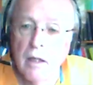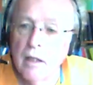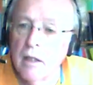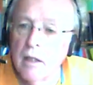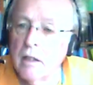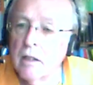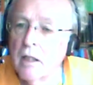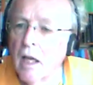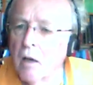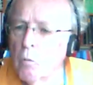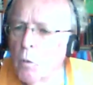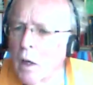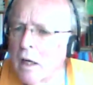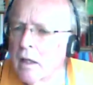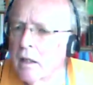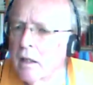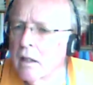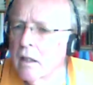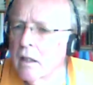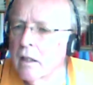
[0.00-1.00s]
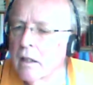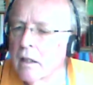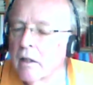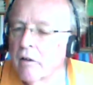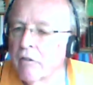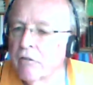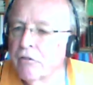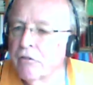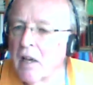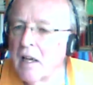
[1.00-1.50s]
no, well,
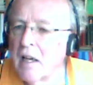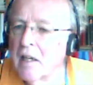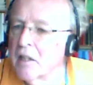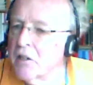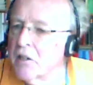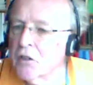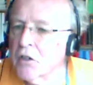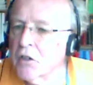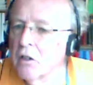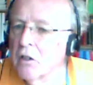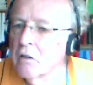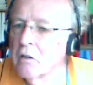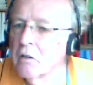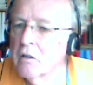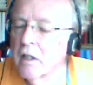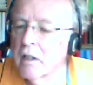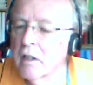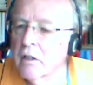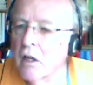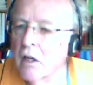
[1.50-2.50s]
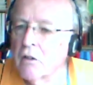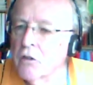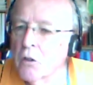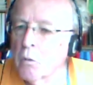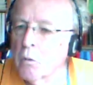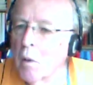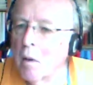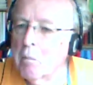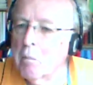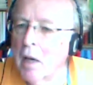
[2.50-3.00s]
fairly soon, those who
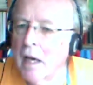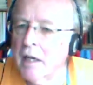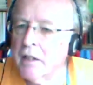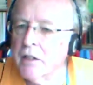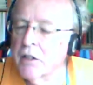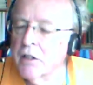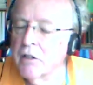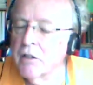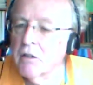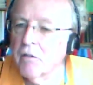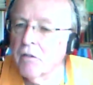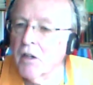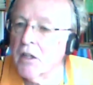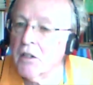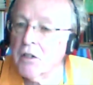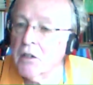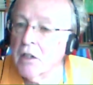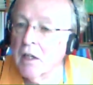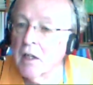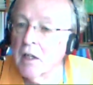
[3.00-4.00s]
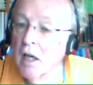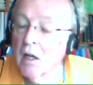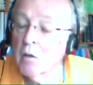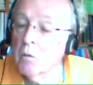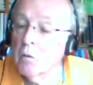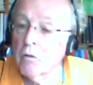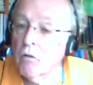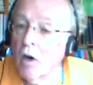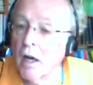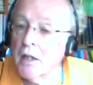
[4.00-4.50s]
went back to university
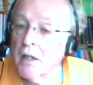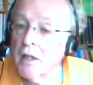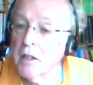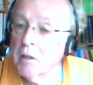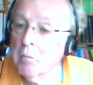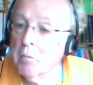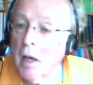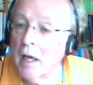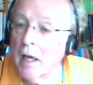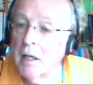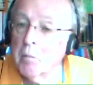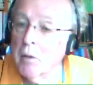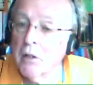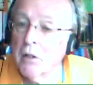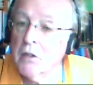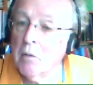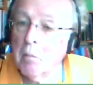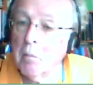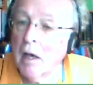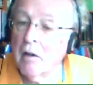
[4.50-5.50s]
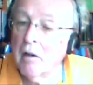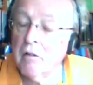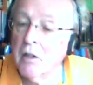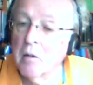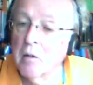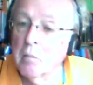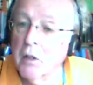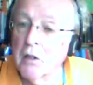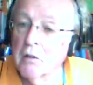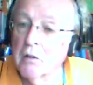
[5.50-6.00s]
were writing papers about
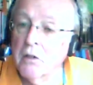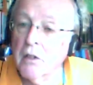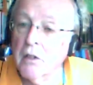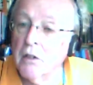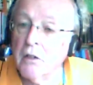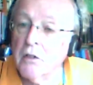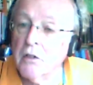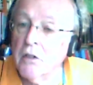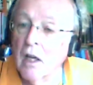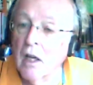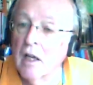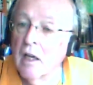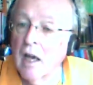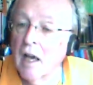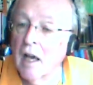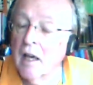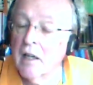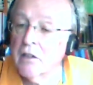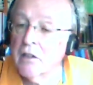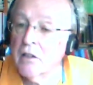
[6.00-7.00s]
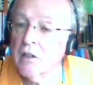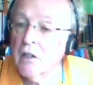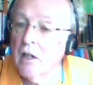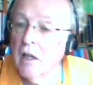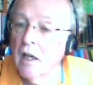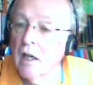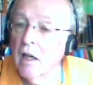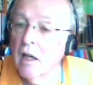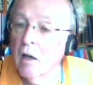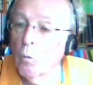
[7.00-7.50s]
computers, hmm. and mm.
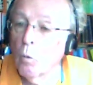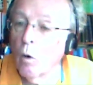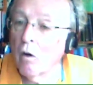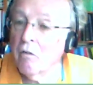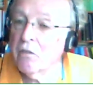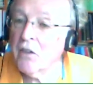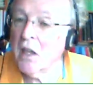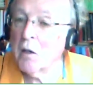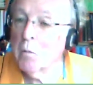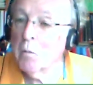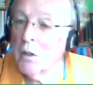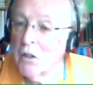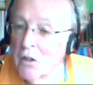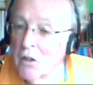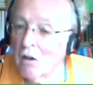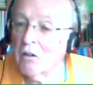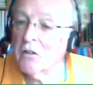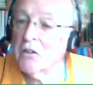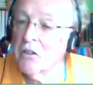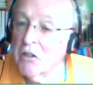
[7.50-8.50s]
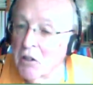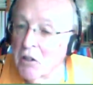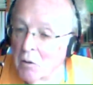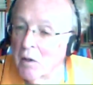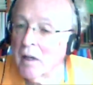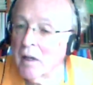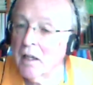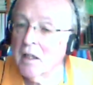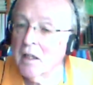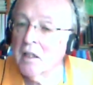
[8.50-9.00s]
what they were not
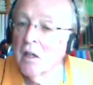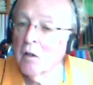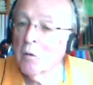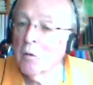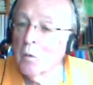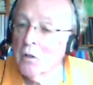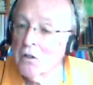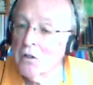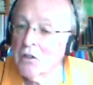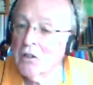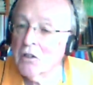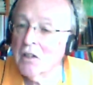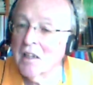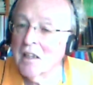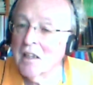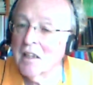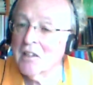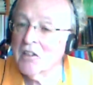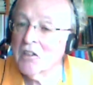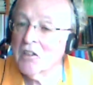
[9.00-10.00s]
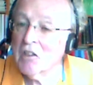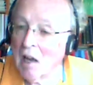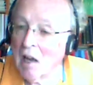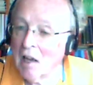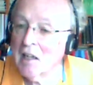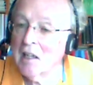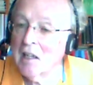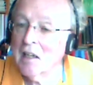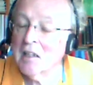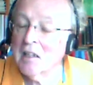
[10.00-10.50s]
doing was
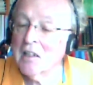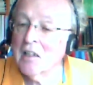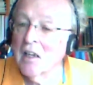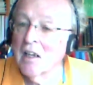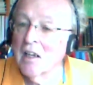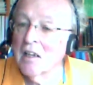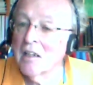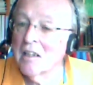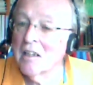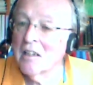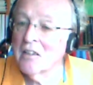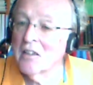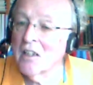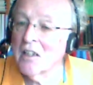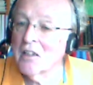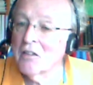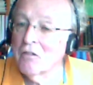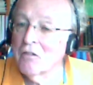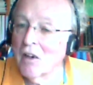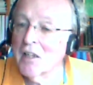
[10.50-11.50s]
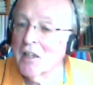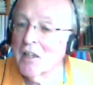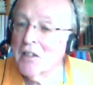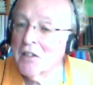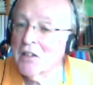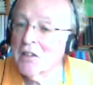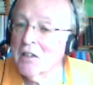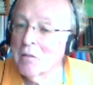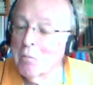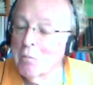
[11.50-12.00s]
saying the
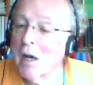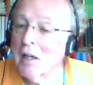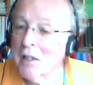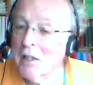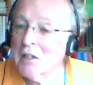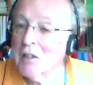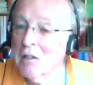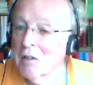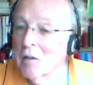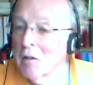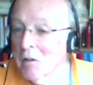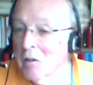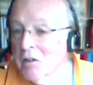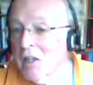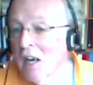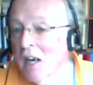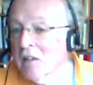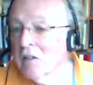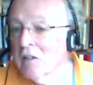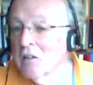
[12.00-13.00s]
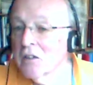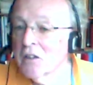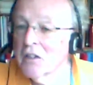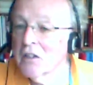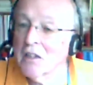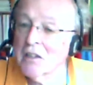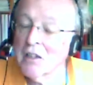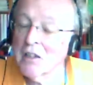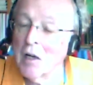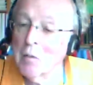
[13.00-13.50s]
advice, mike oh, Jack Good's
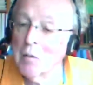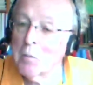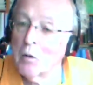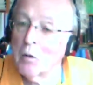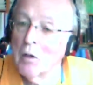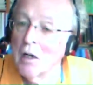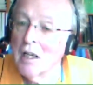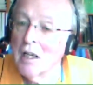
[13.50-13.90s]
example,